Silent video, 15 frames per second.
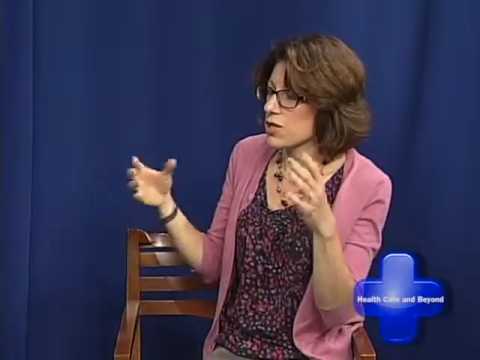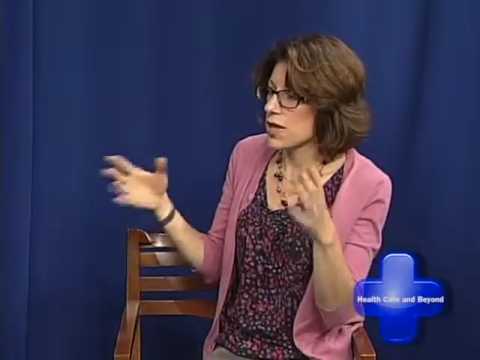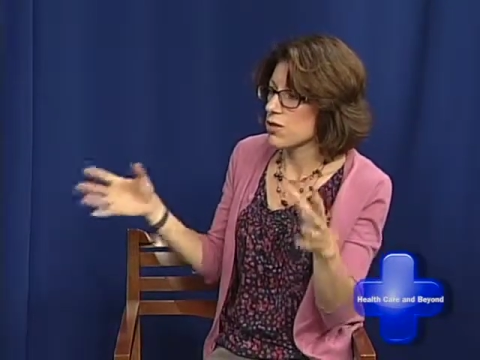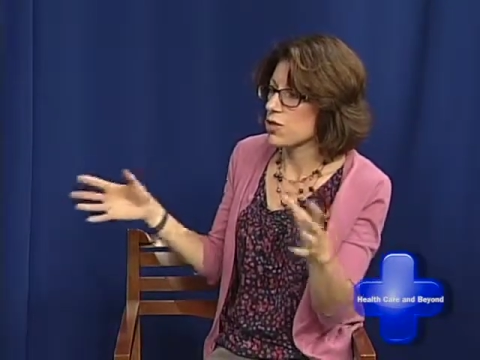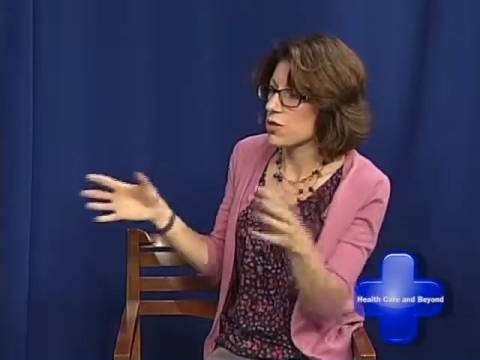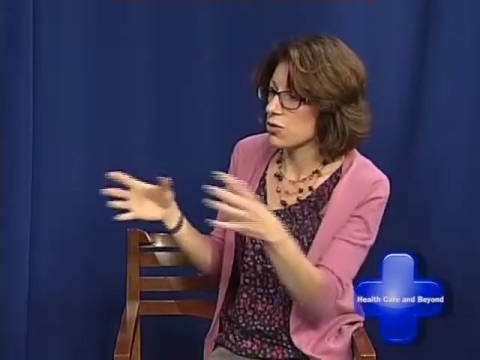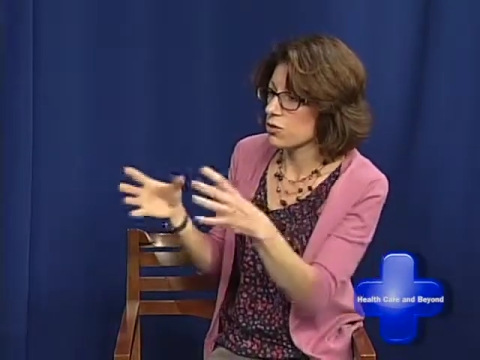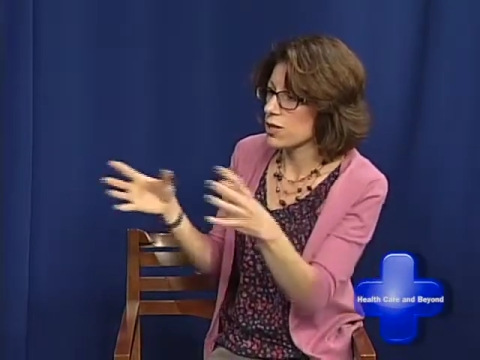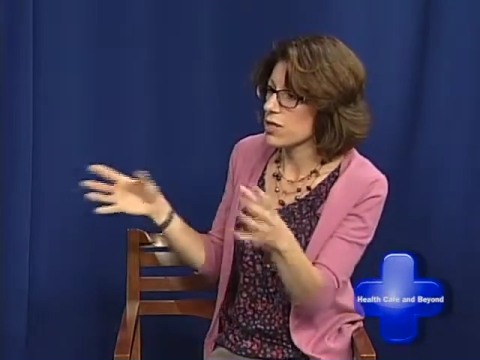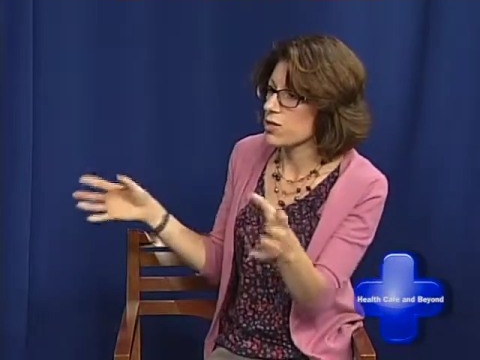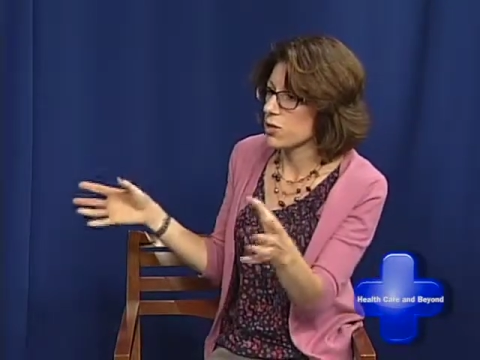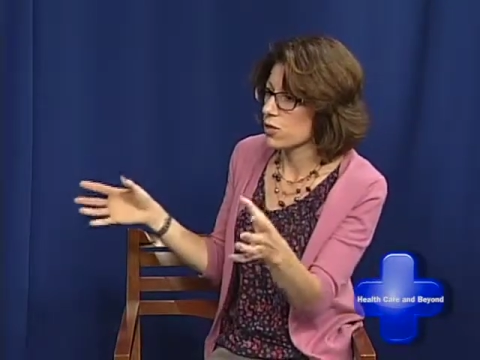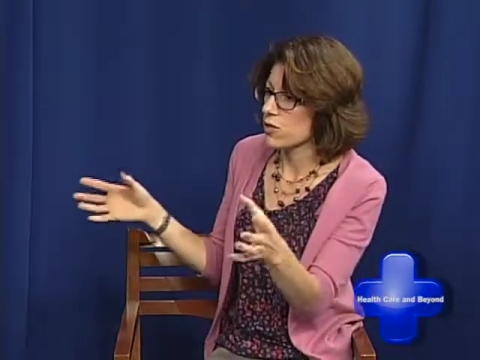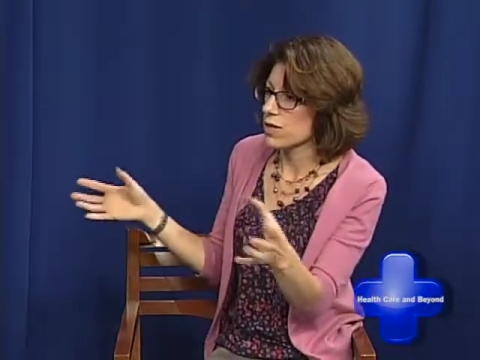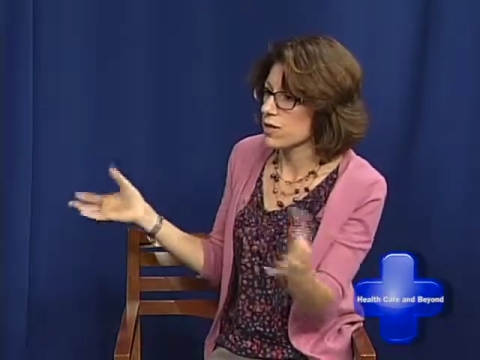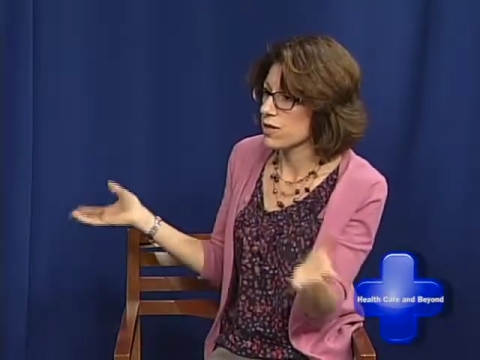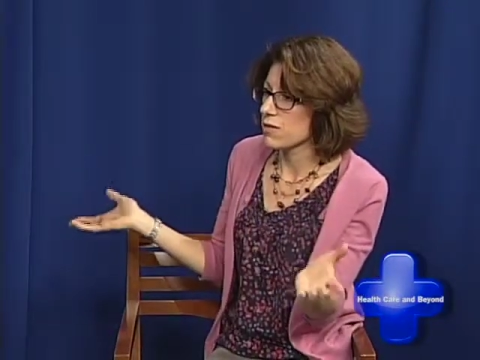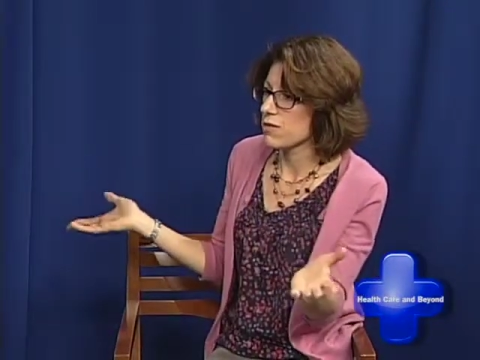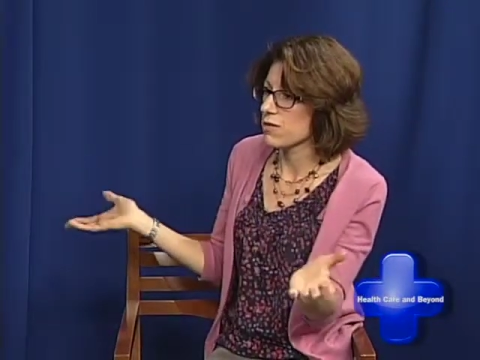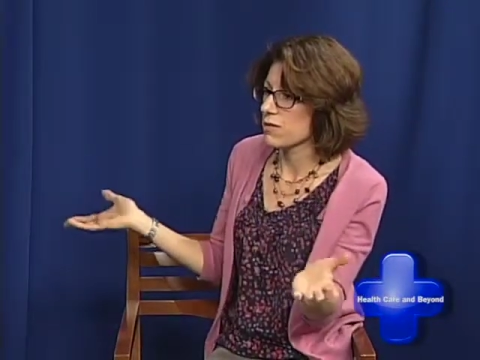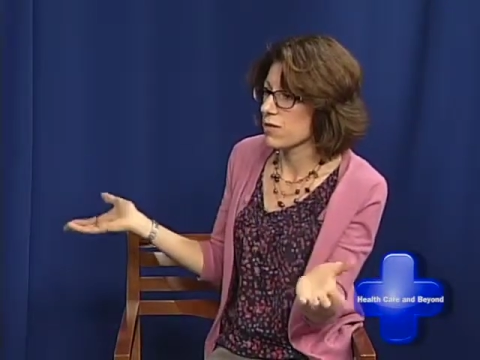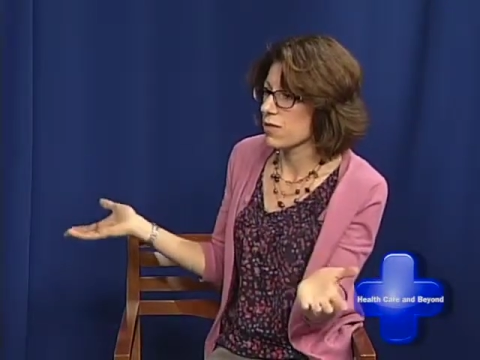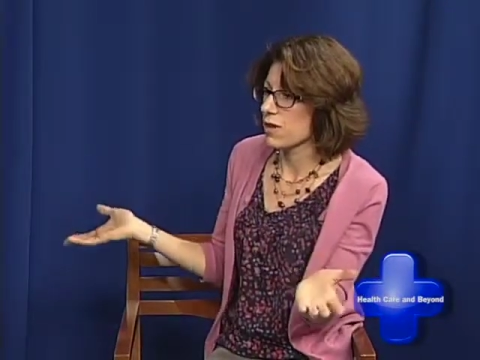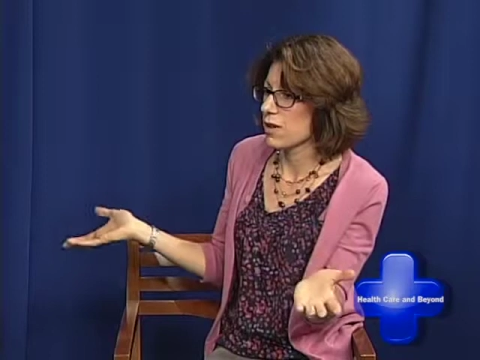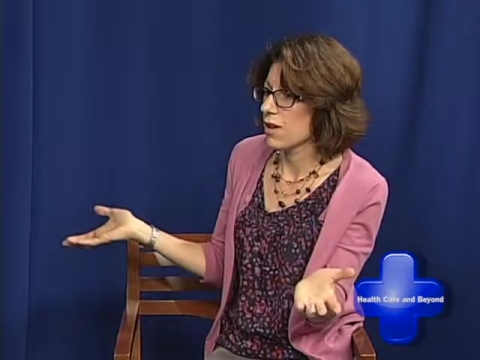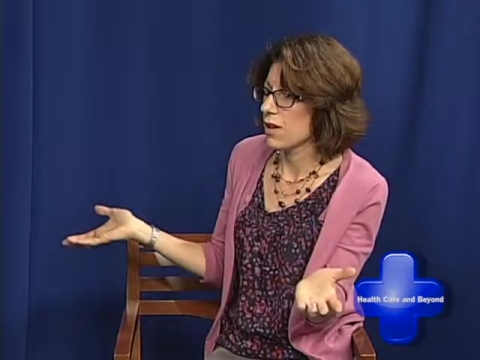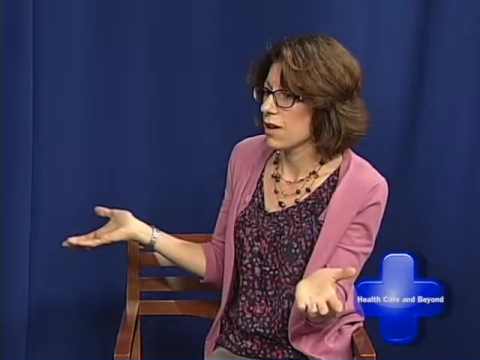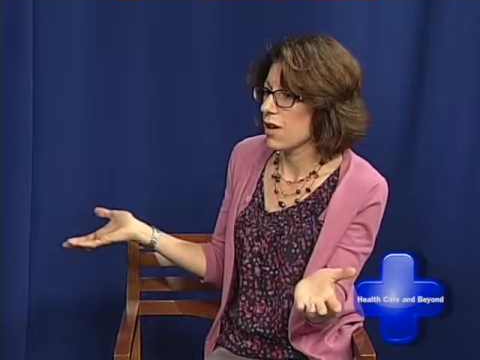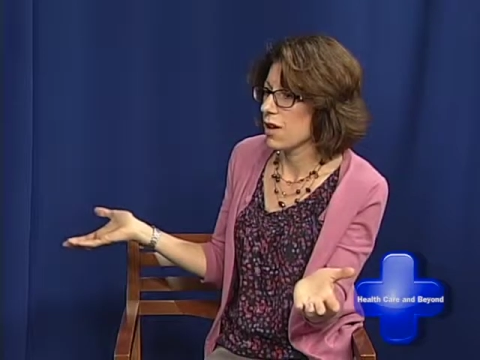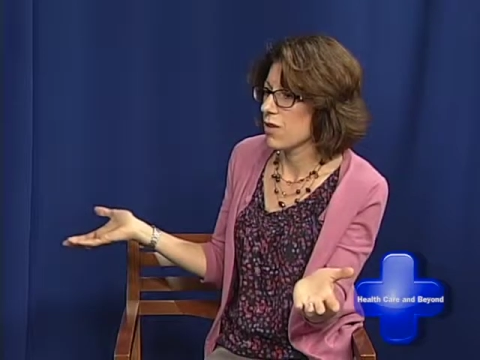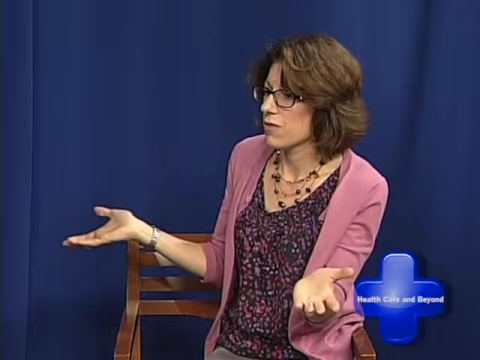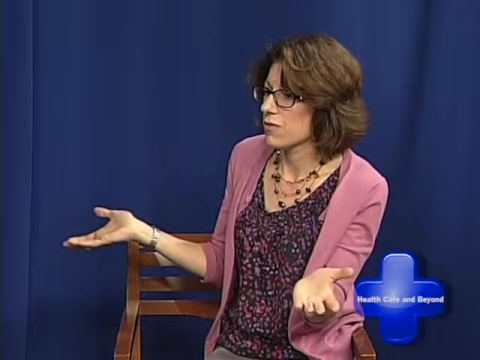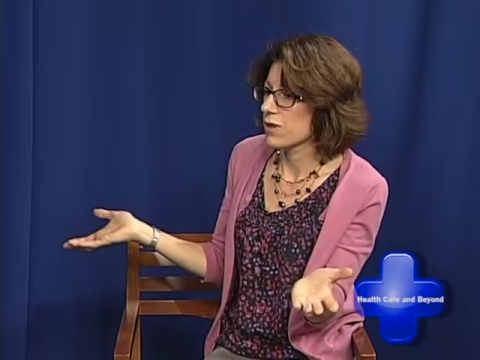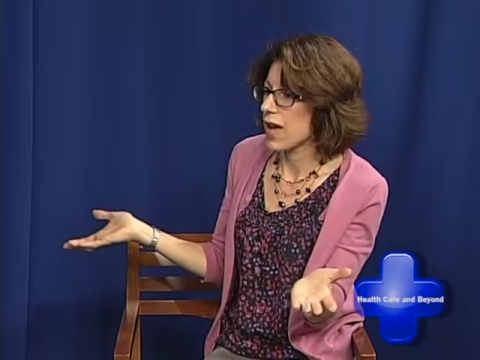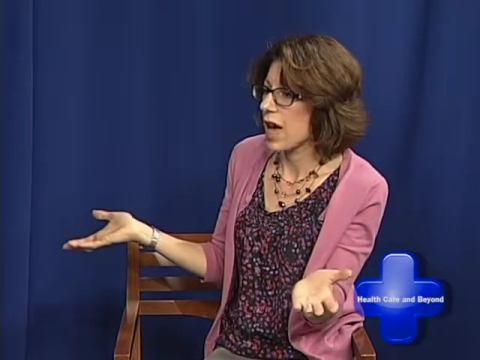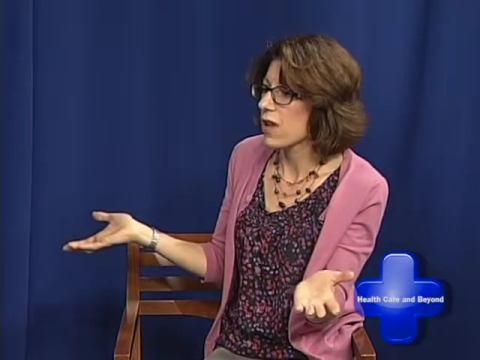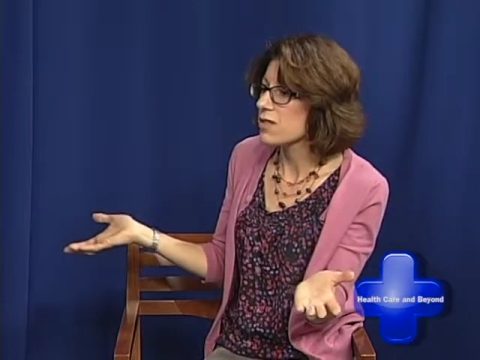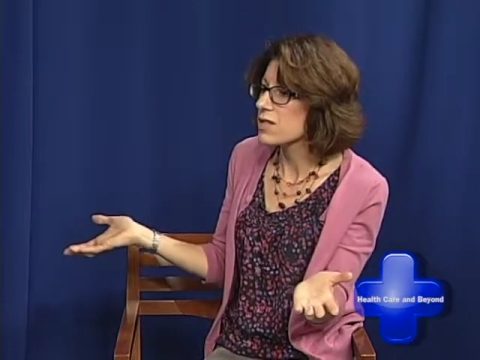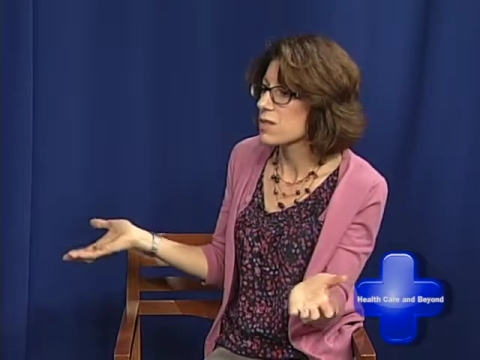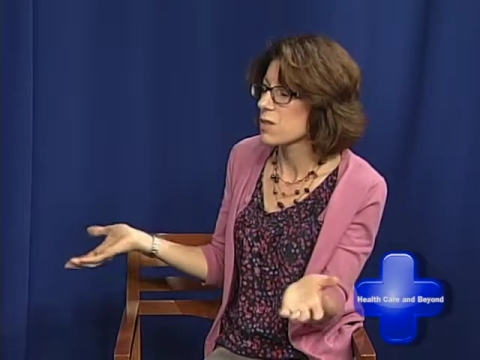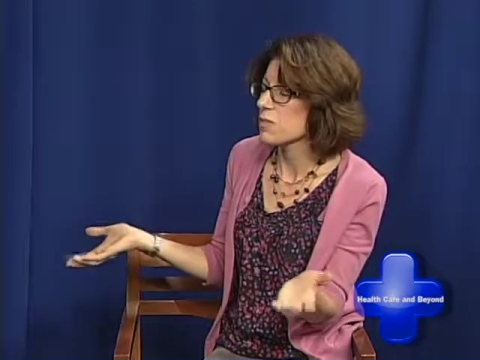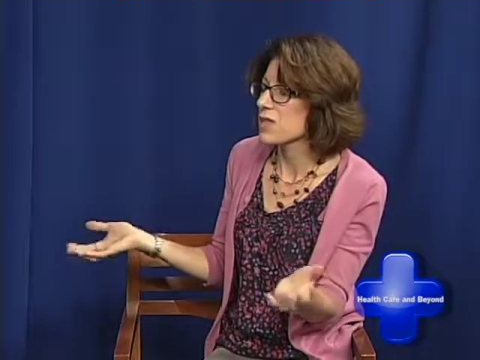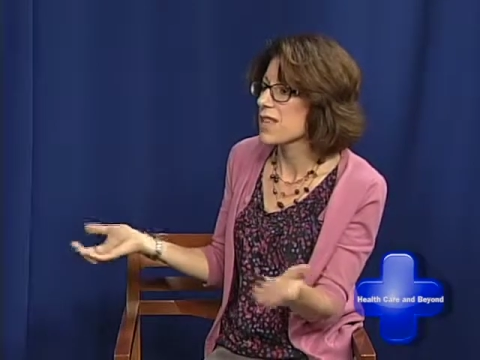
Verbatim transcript: There's your three servings of of calcium.